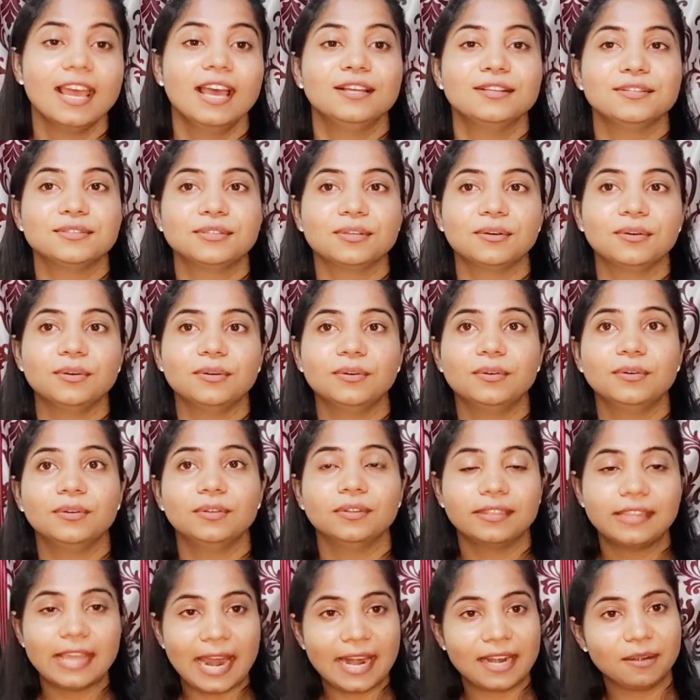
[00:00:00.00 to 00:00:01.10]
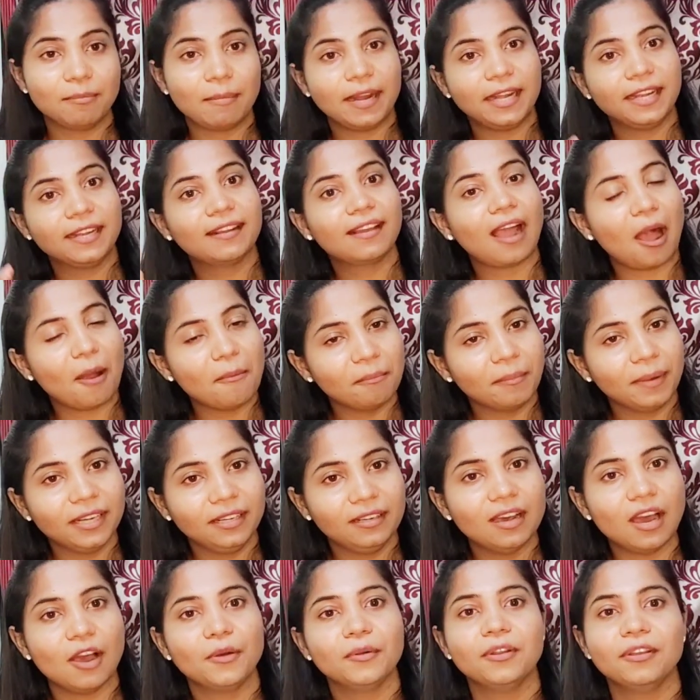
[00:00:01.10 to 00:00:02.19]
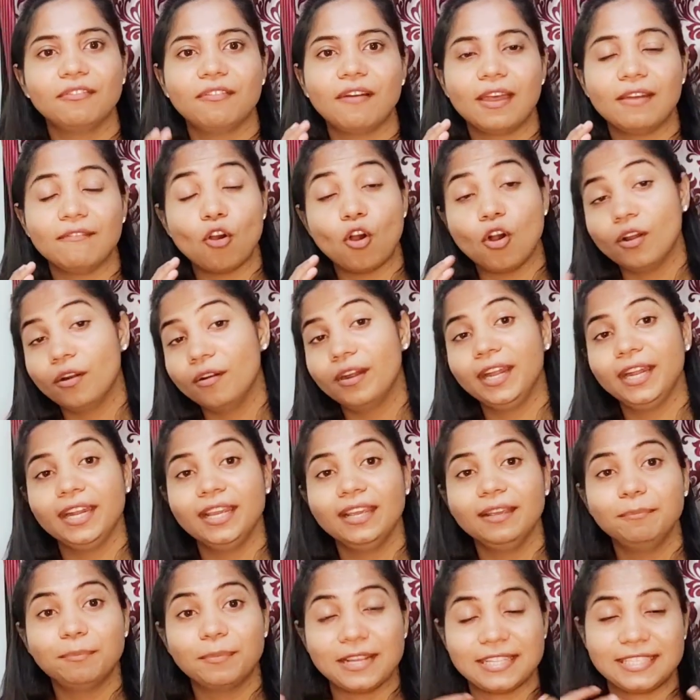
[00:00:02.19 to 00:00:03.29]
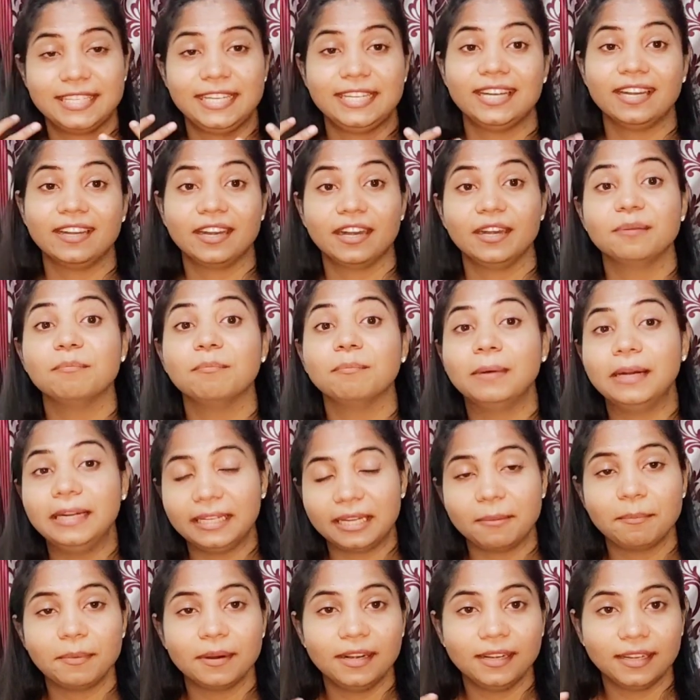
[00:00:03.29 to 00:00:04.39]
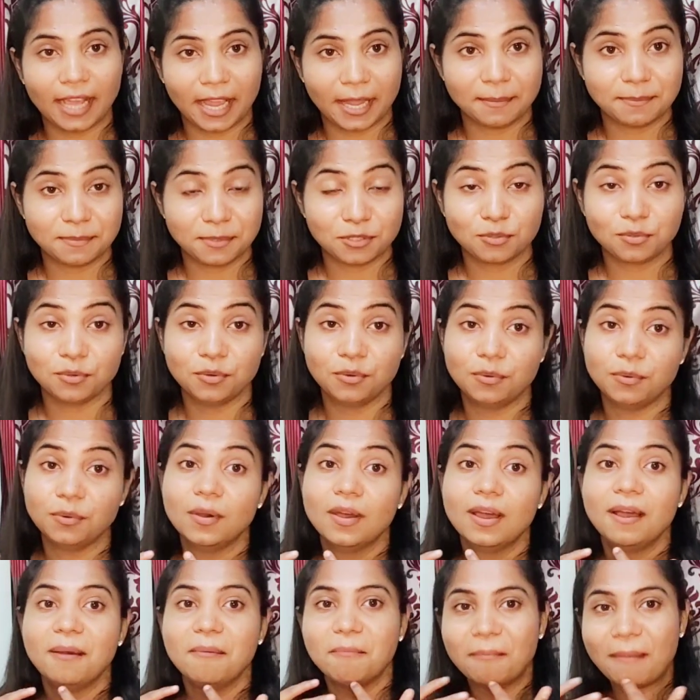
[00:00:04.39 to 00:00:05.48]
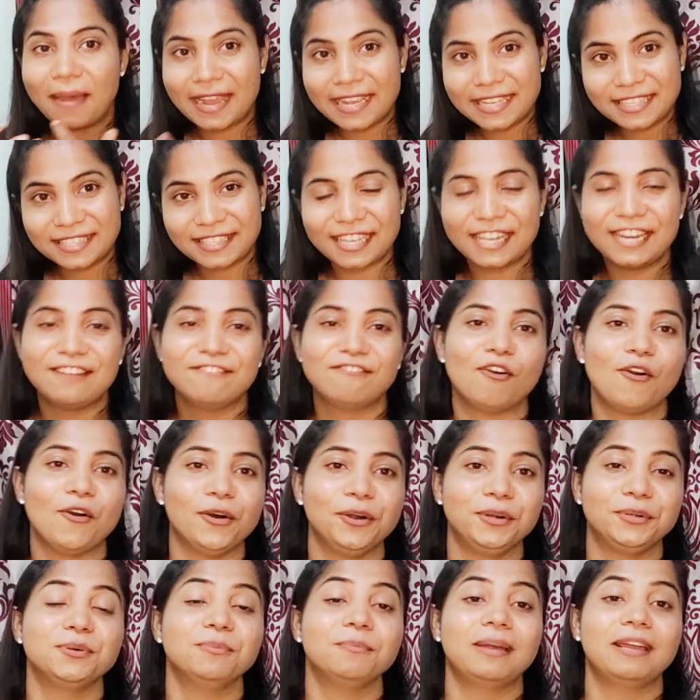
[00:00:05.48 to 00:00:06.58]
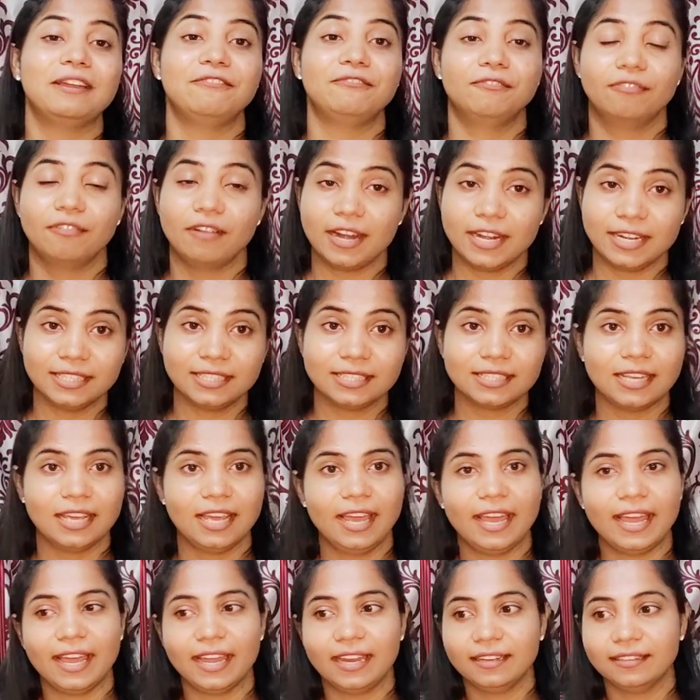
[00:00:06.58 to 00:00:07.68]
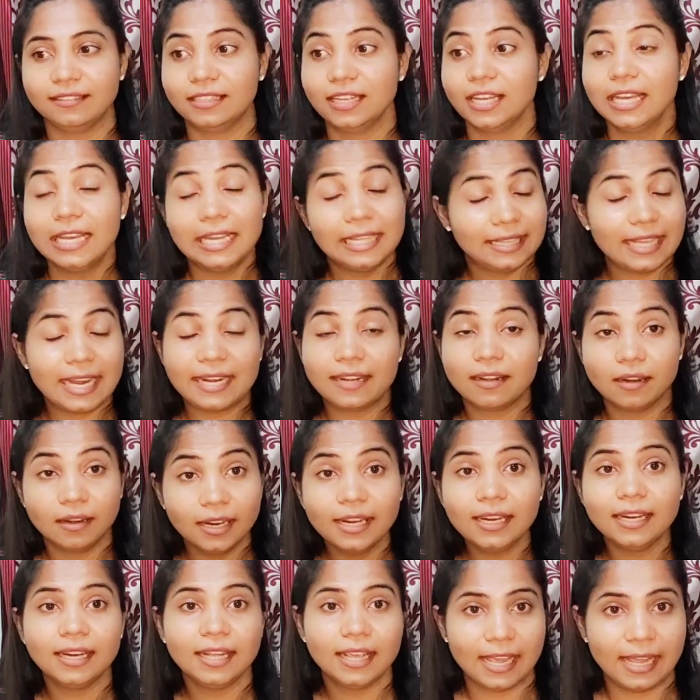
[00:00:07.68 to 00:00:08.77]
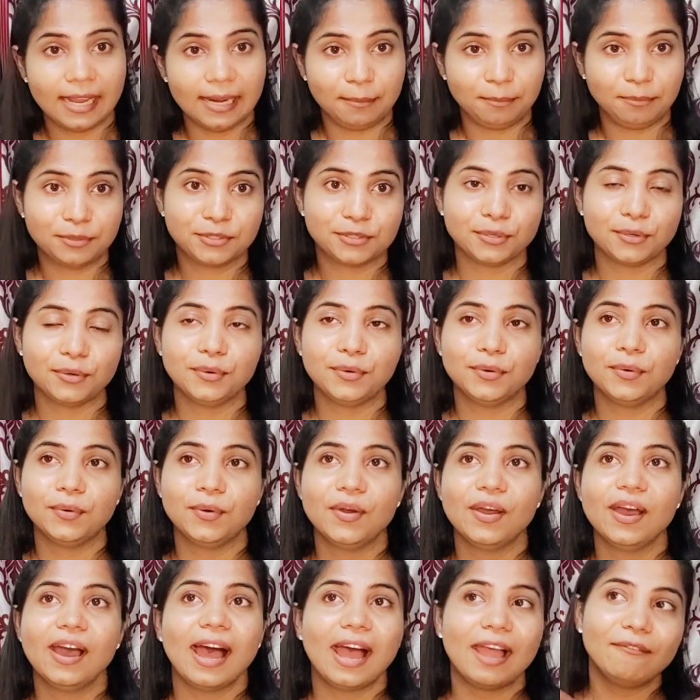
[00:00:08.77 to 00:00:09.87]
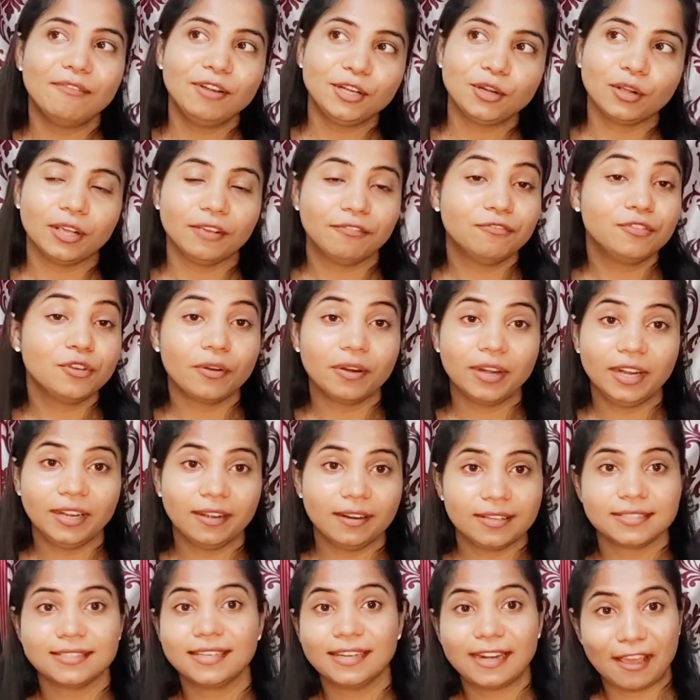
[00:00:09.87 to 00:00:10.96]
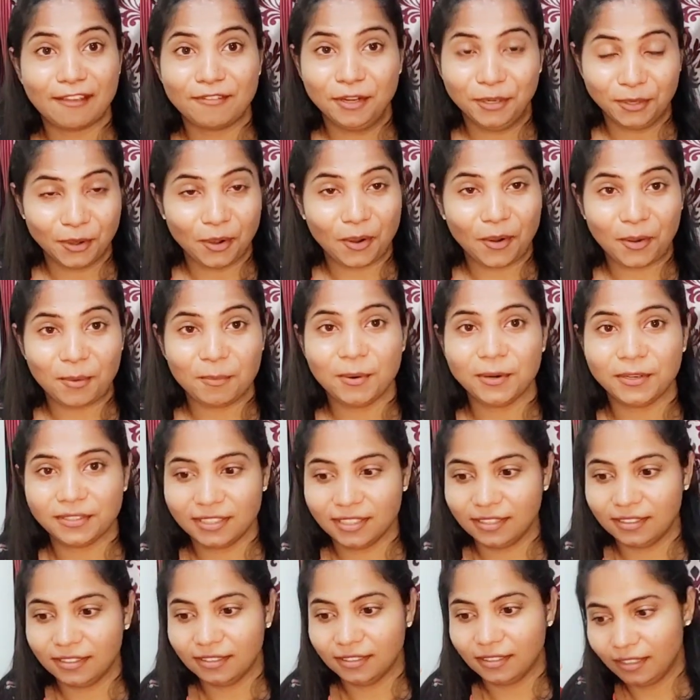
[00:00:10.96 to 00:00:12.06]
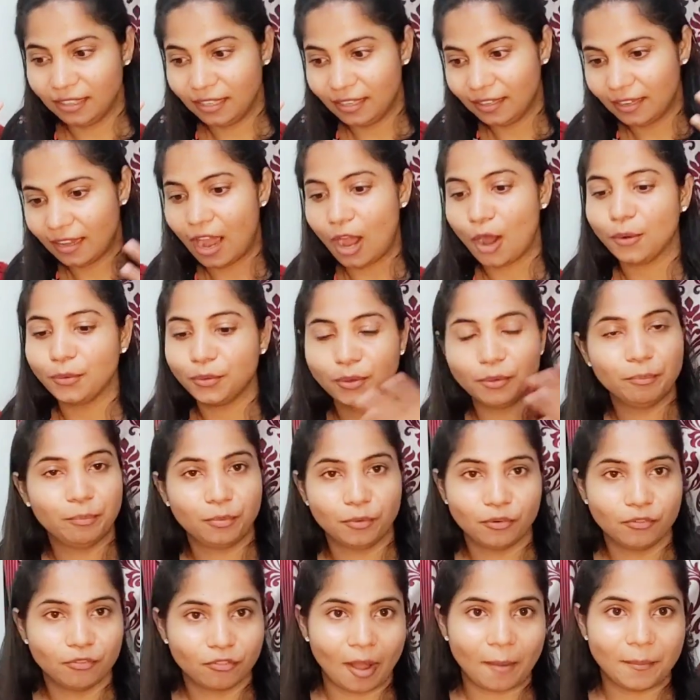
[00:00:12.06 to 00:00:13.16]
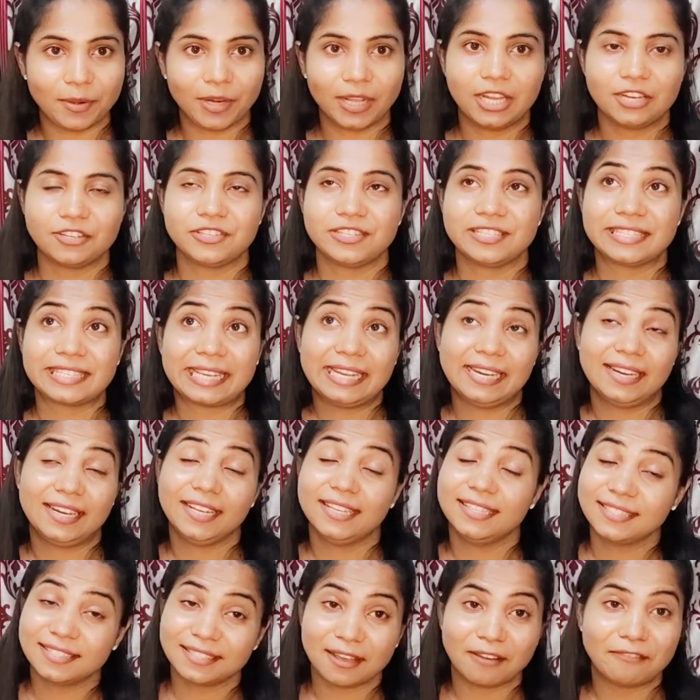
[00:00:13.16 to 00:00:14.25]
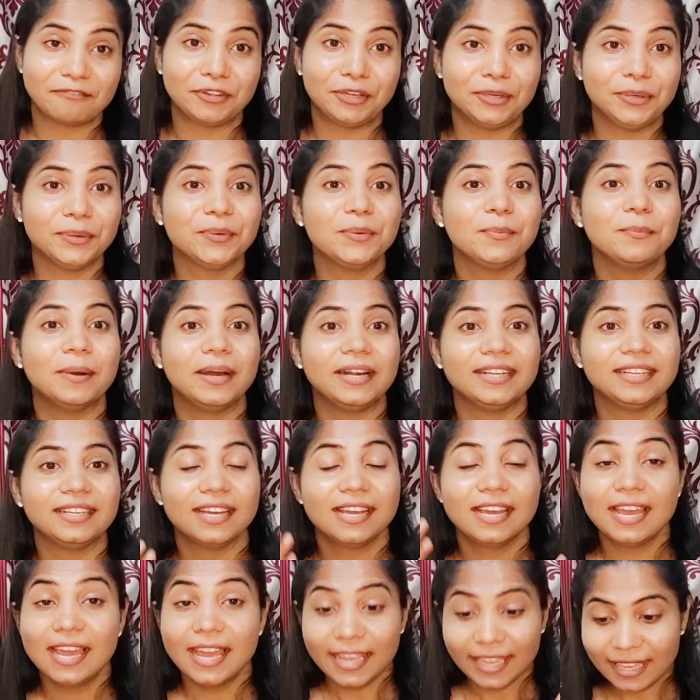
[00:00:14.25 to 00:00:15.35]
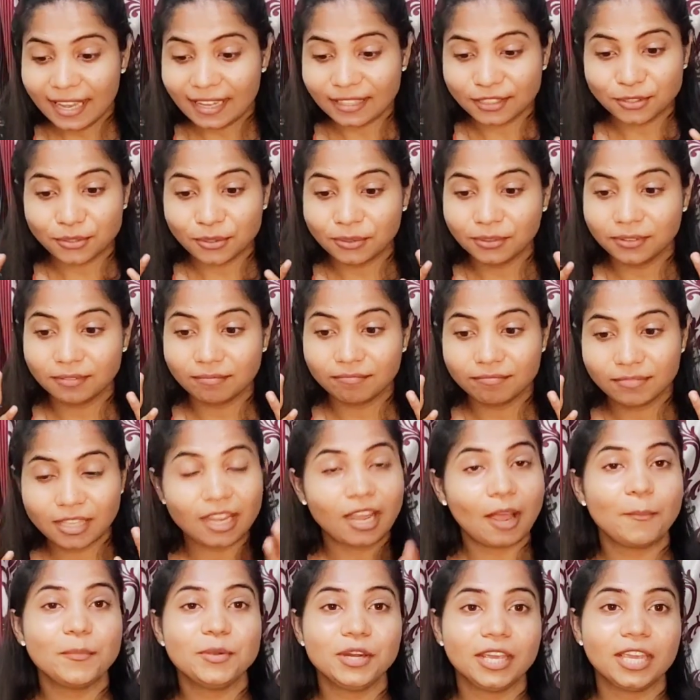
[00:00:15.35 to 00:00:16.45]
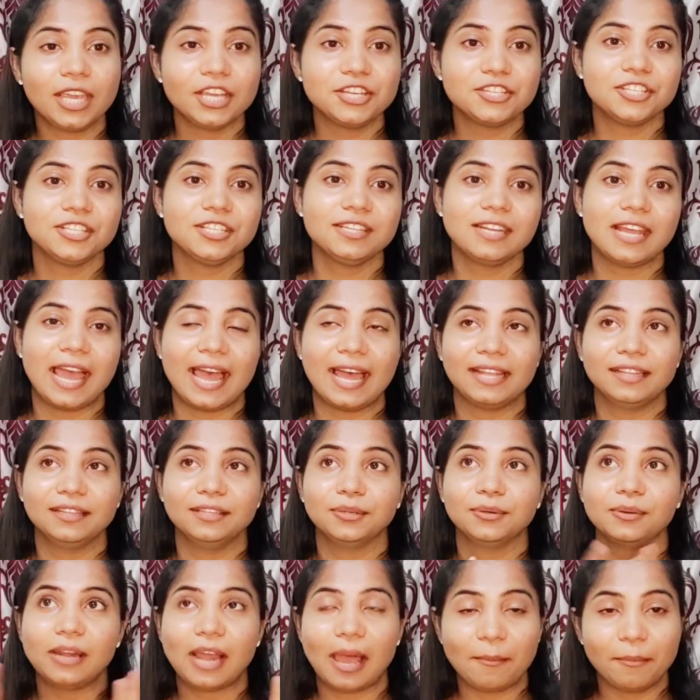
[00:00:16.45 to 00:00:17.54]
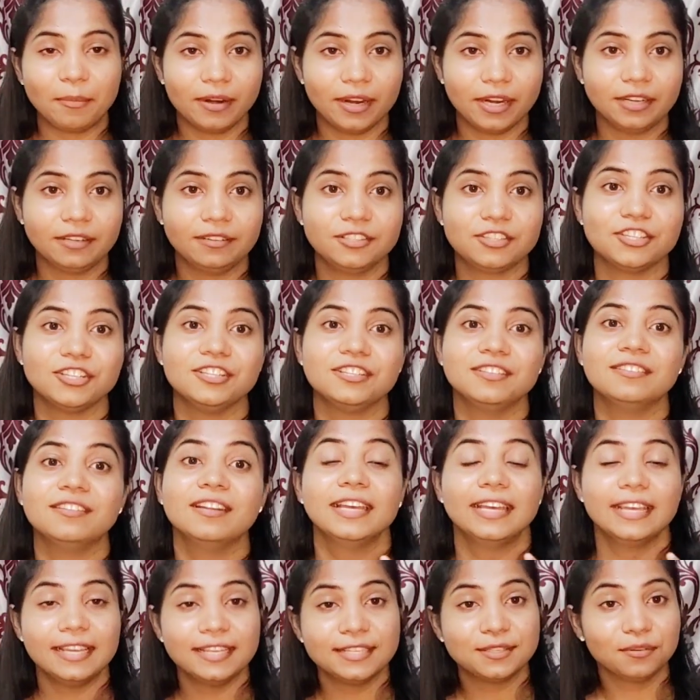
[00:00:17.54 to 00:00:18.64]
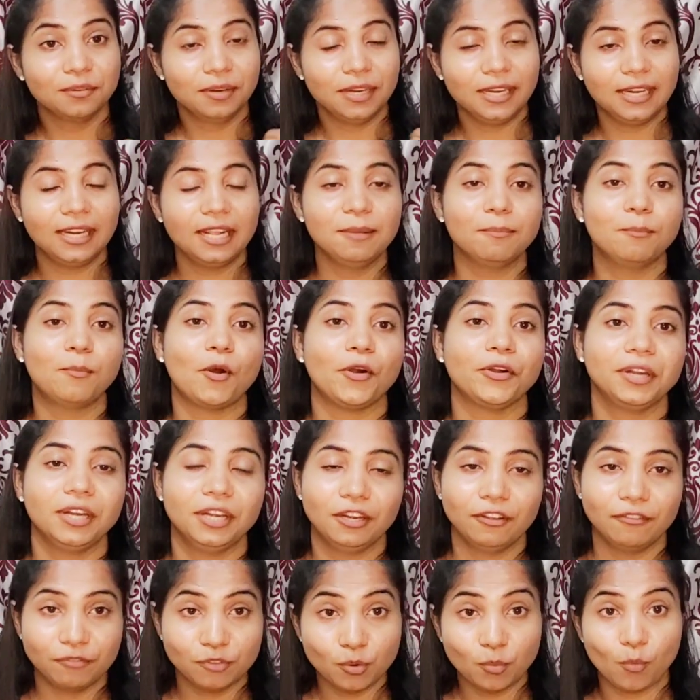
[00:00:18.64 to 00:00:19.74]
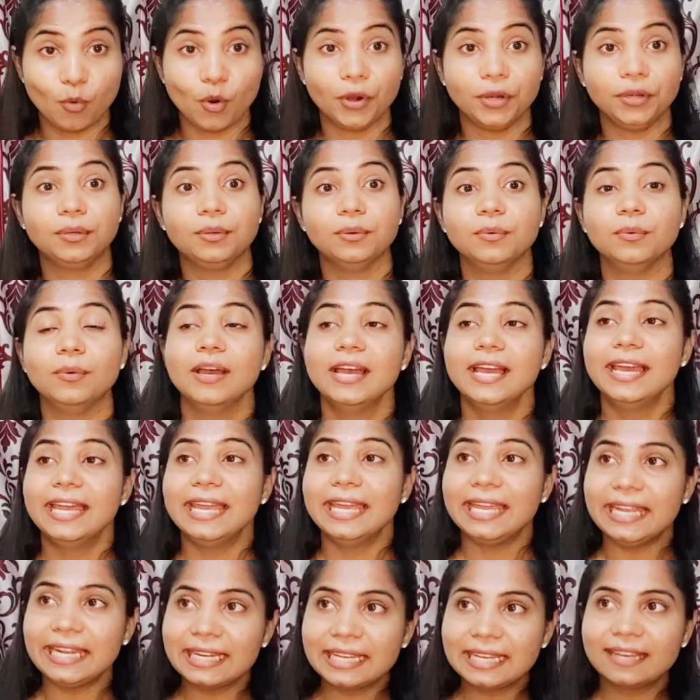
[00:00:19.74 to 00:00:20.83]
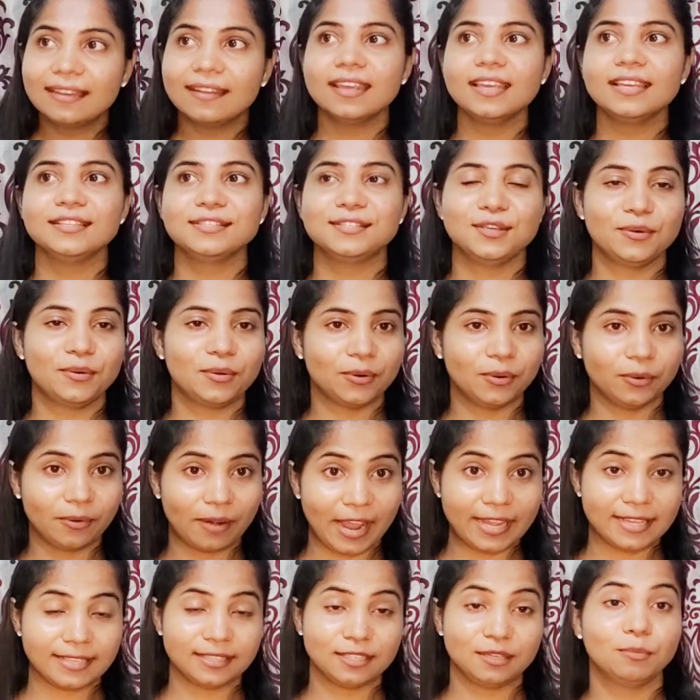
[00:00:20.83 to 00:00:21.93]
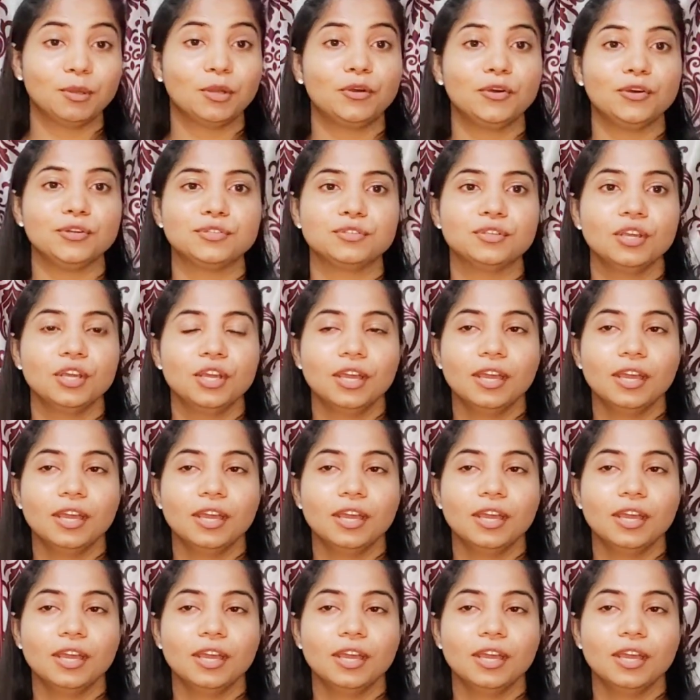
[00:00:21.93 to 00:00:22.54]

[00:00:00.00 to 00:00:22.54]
So that might calm me down if I've already presented it multiple times to myself or to my friends, and that really helped. So I will, if you're interested, I will talk about the how to improve communication skill in some video. But yeah, so the communication and the collaboration is really important if you want to increase your horizon, because